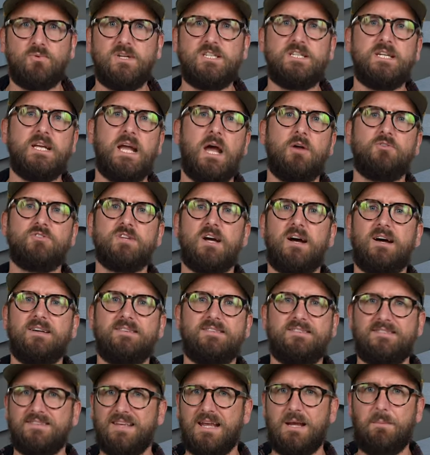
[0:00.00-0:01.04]
reaching out to
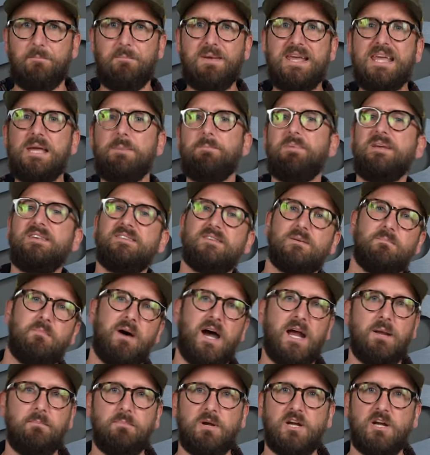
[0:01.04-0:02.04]
us is like peak peace of mind,